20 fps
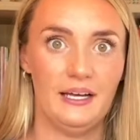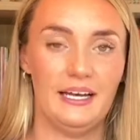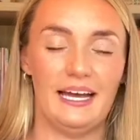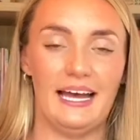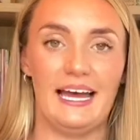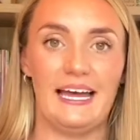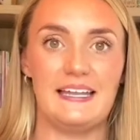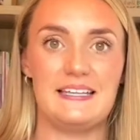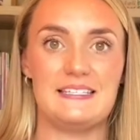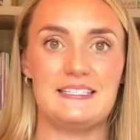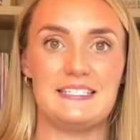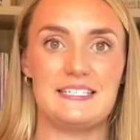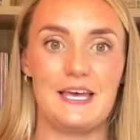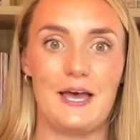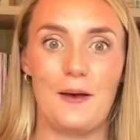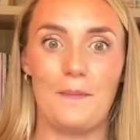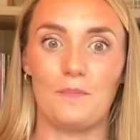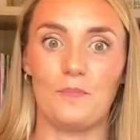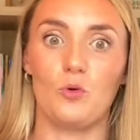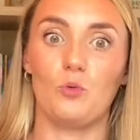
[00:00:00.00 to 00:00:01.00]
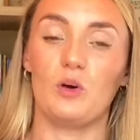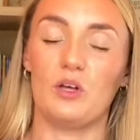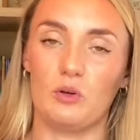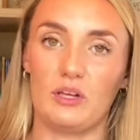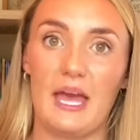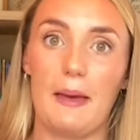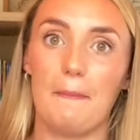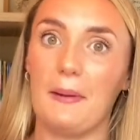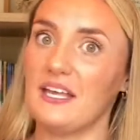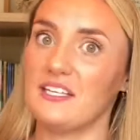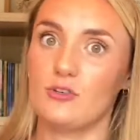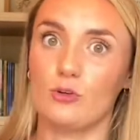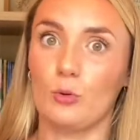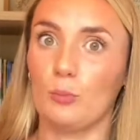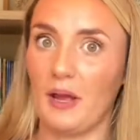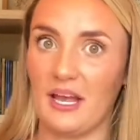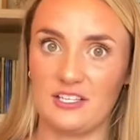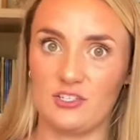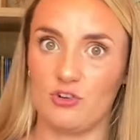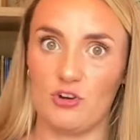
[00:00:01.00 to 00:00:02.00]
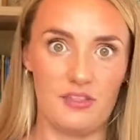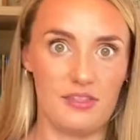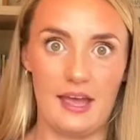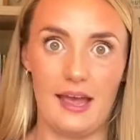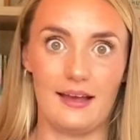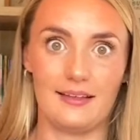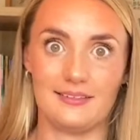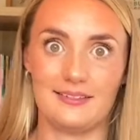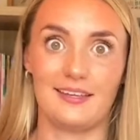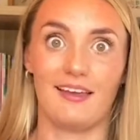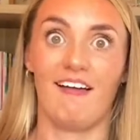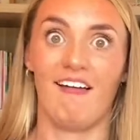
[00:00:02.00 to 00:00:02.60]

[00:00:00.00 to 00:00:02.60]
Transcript: and we'll get better and better at that.